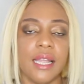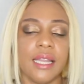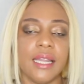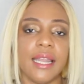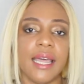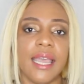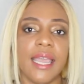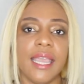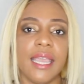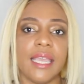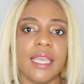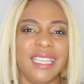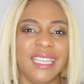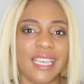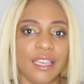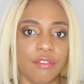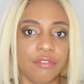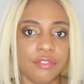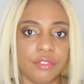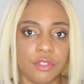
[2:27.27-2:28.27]
like
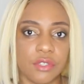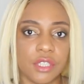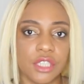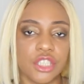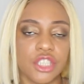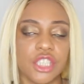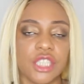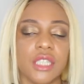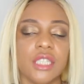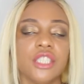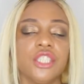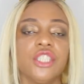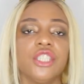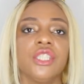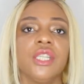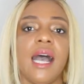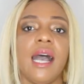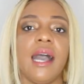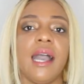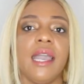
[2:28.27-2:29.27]
give to the
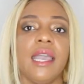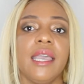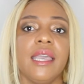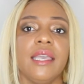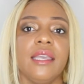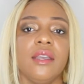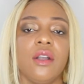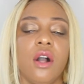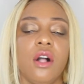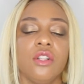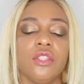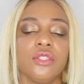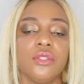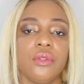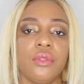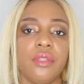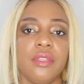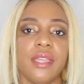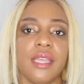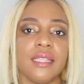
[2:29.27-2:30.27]
church. I
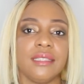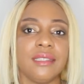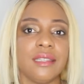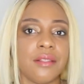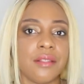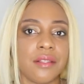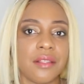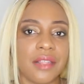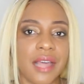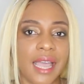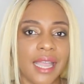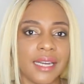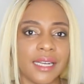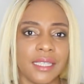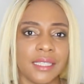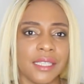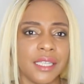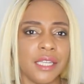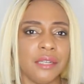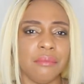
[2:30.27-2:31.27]
also think
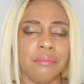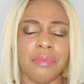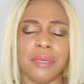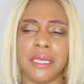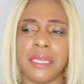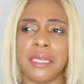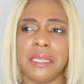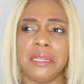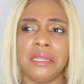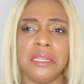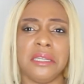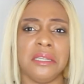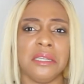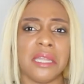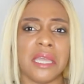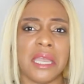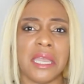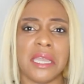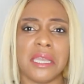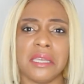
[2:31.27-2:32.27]
tithing can be
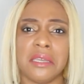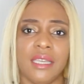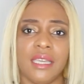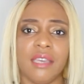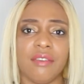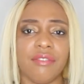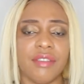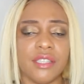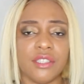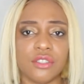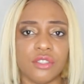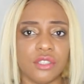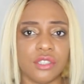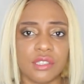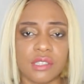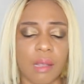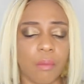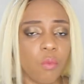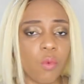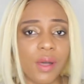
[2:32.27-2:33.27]
like given to
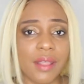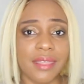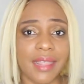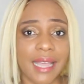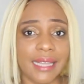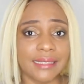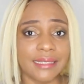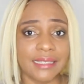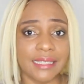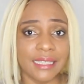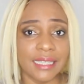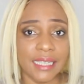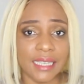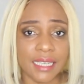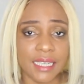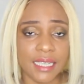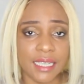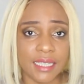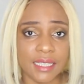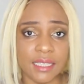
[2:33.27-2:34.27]
someone that's in
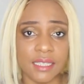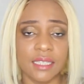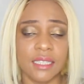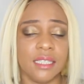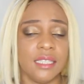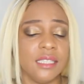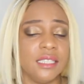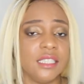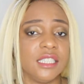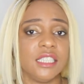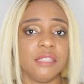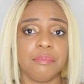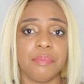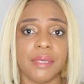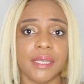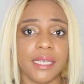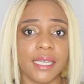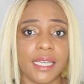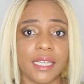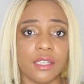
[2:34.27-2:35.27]
need,
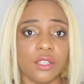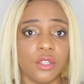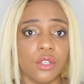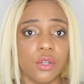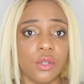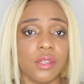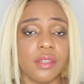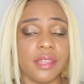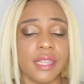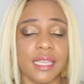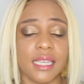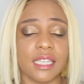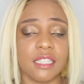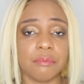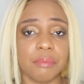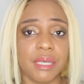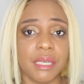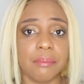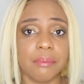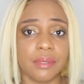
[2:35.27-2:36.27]
speaking good thing
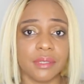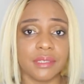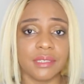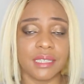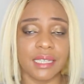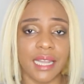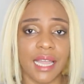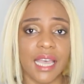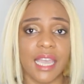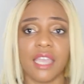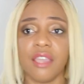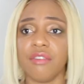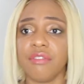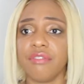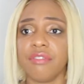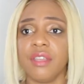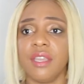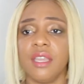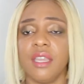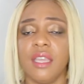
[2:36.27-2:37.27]
in people's
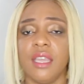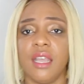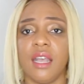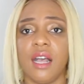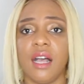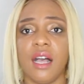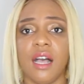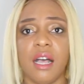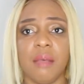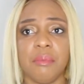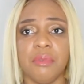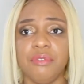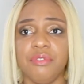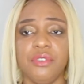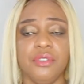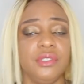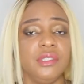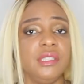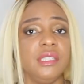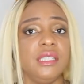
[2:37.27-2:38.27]
life um, if
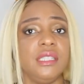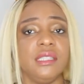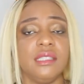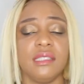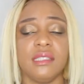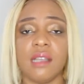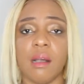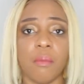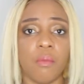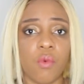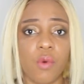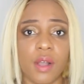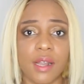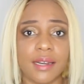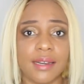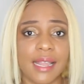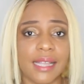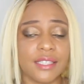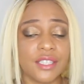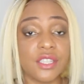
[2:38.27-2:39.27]
you see
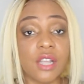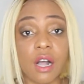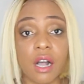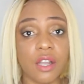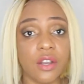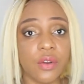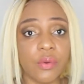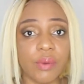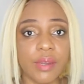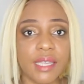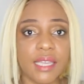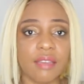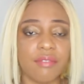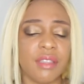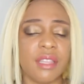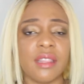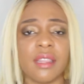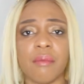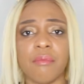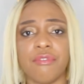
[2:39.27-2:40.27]
someone that's hungry,
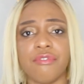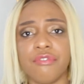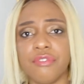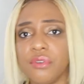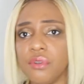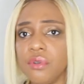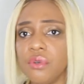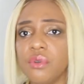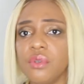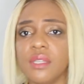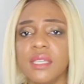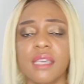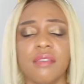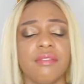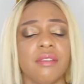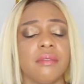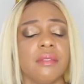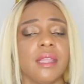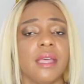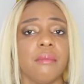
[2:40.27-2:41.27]
giving them food,
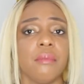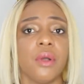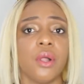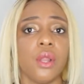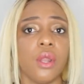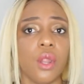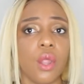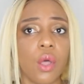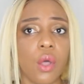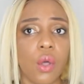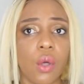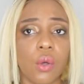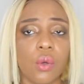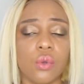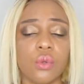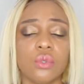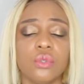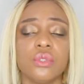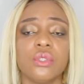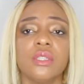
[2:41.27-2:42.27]
giving them
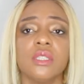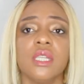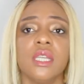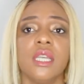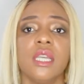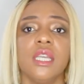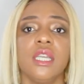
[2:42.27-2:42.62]
clothes,